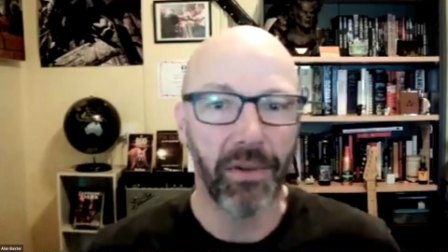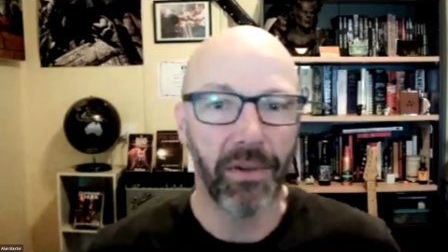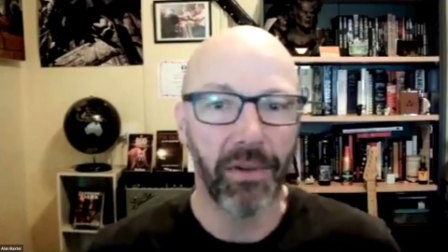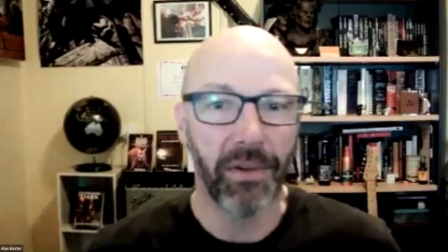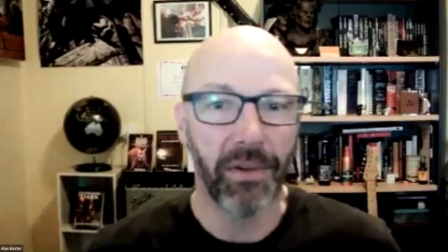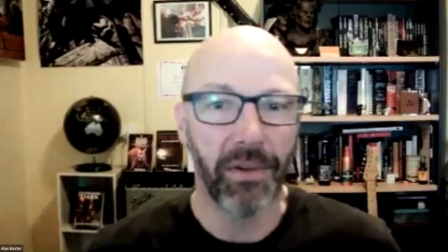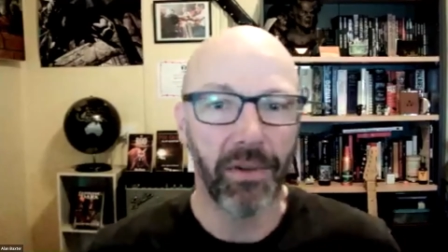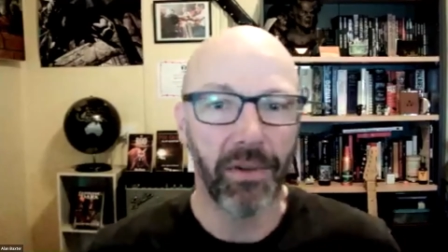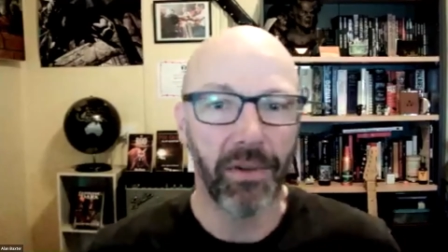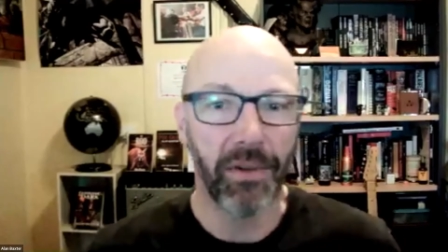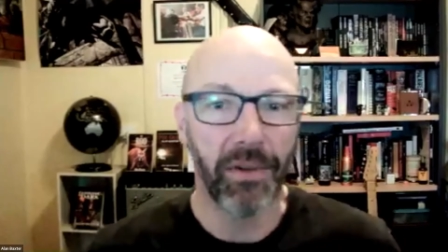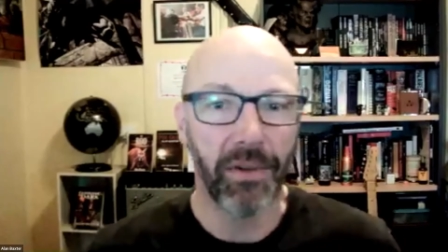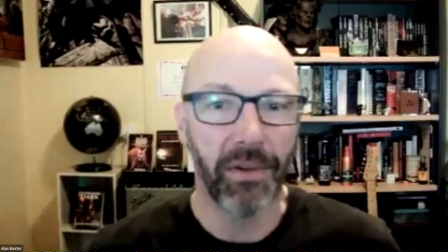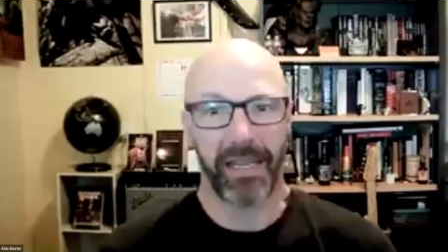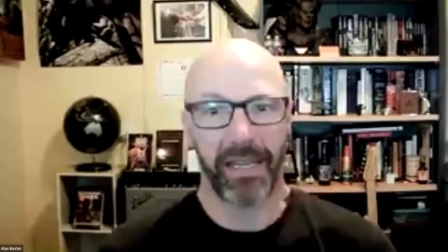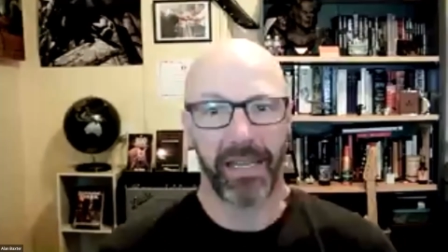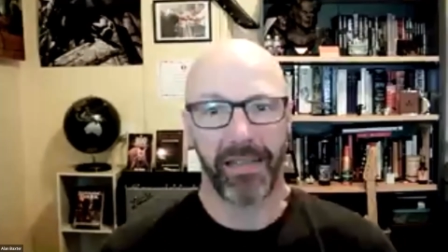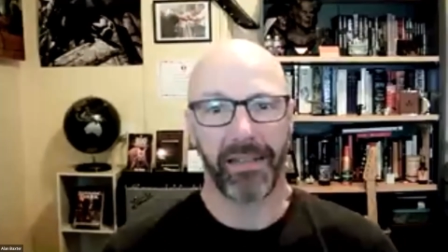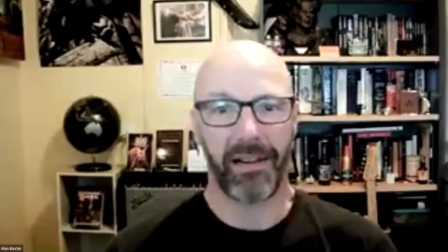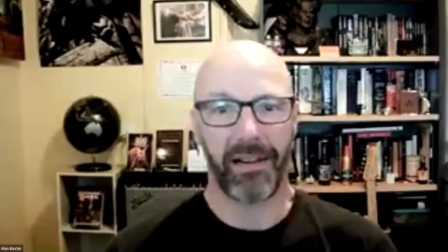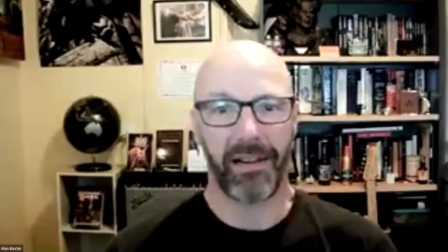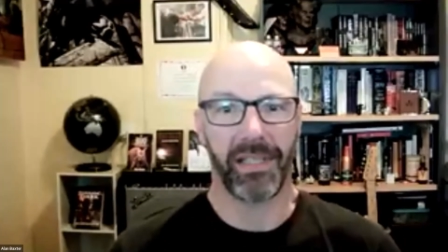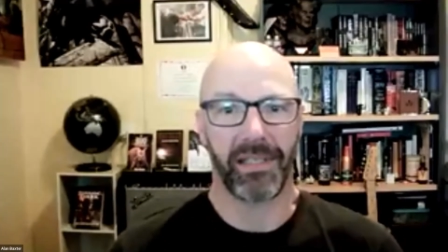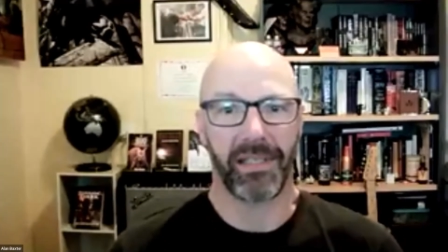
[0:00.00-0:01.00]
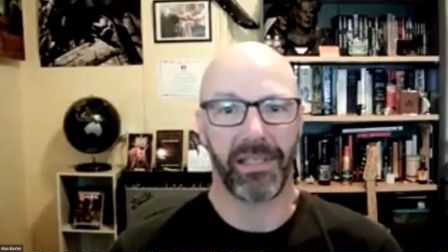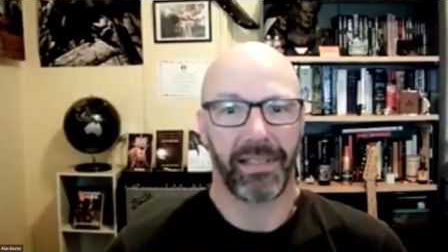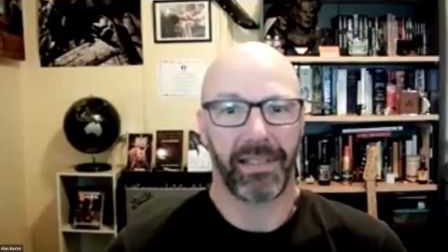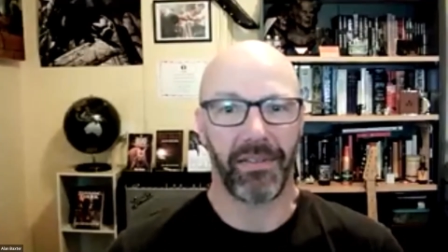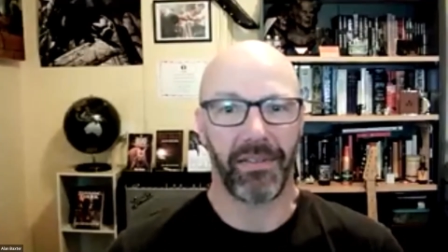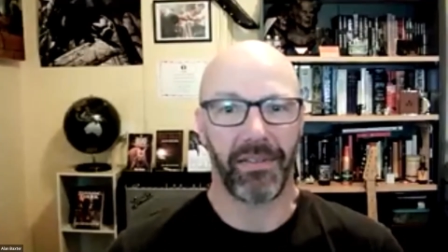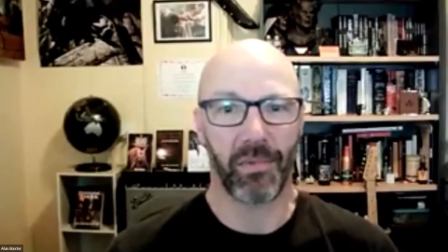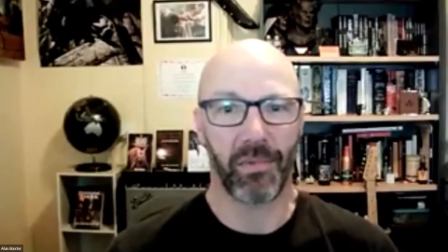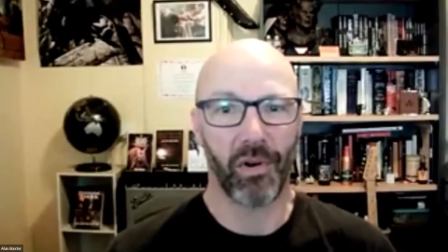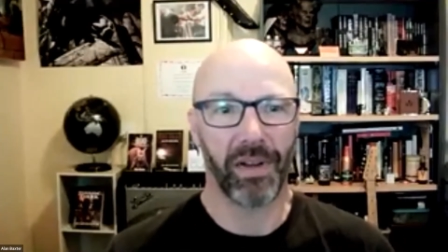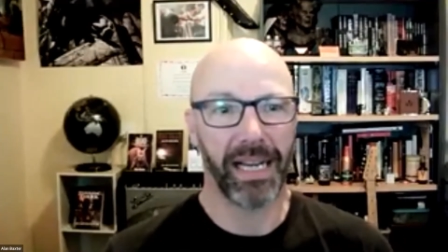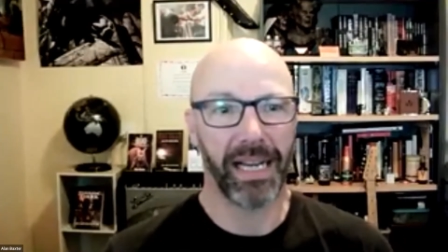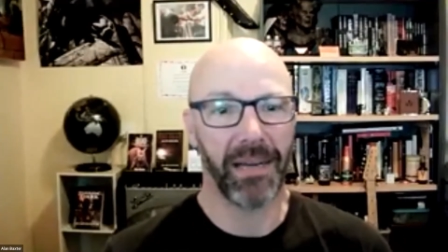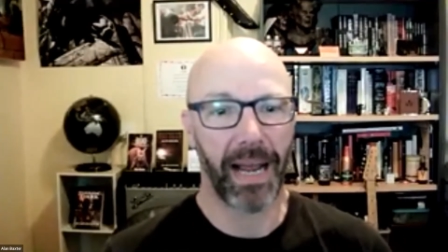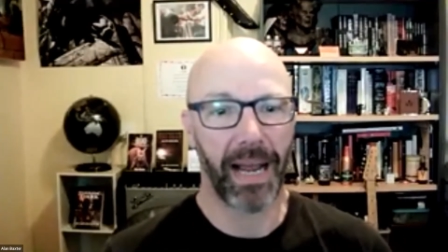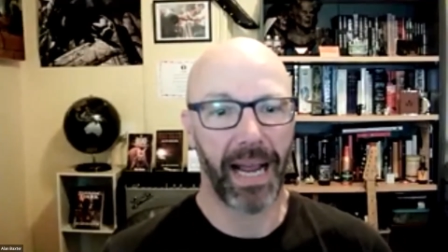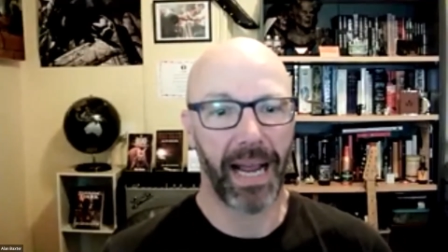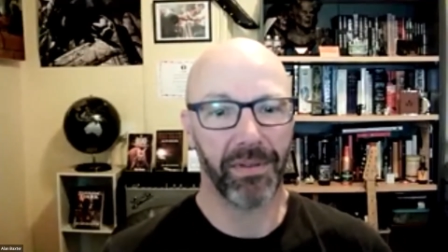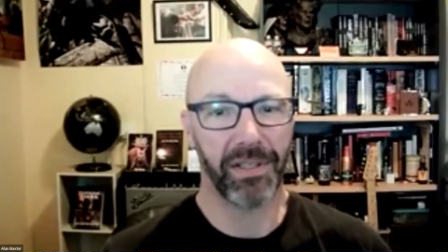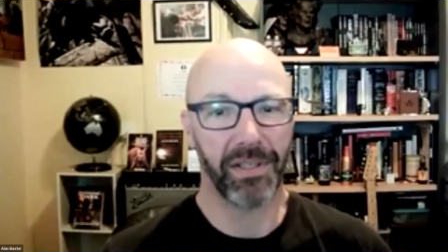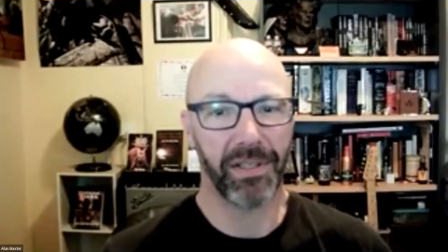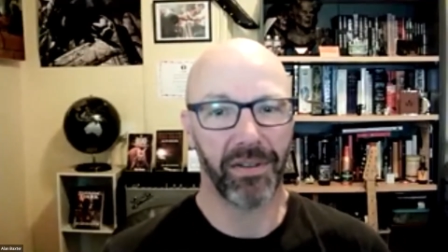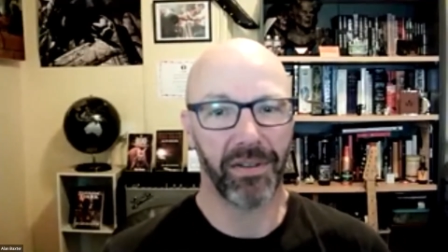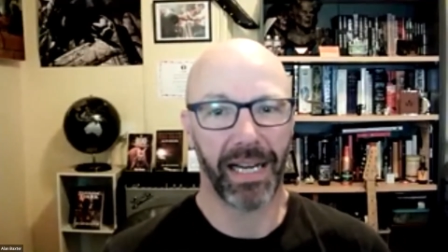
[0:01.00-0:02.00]
But for some people,
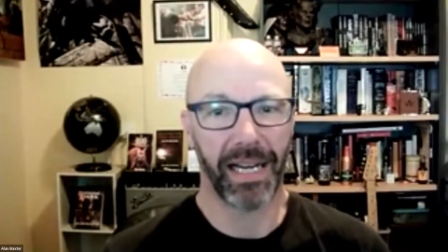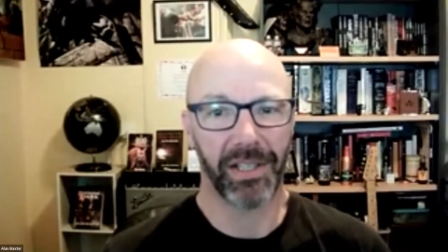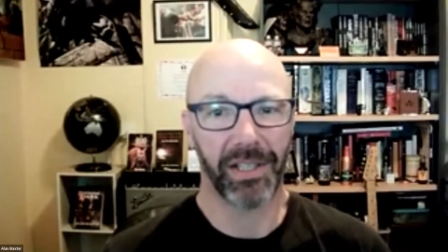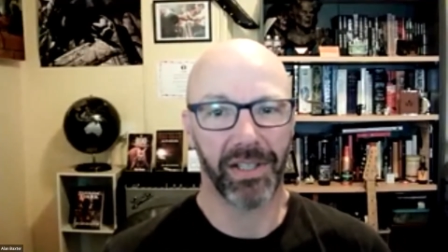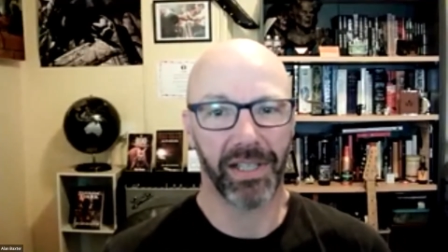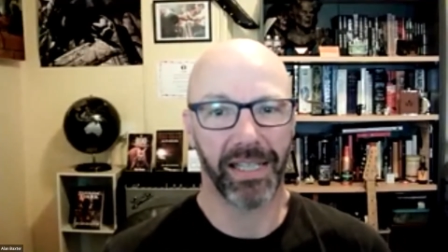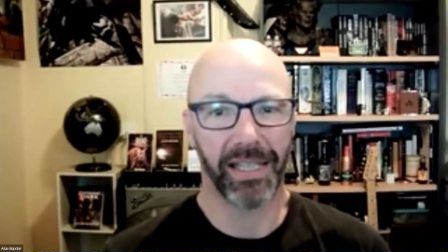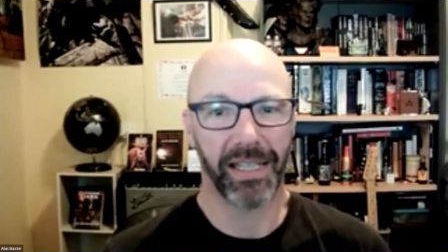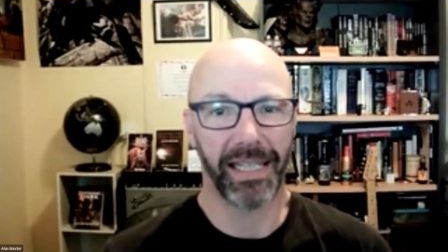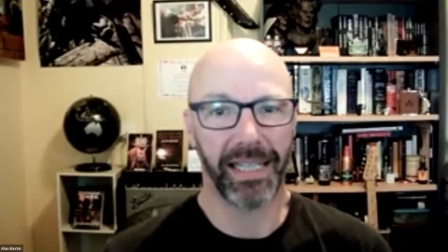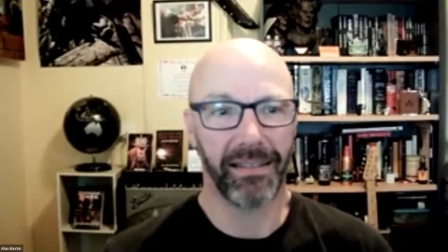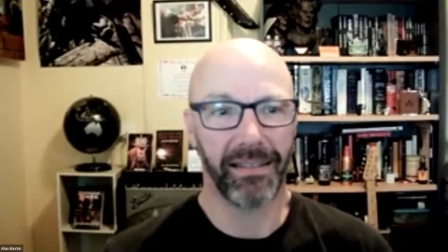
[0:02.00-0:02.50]
then there is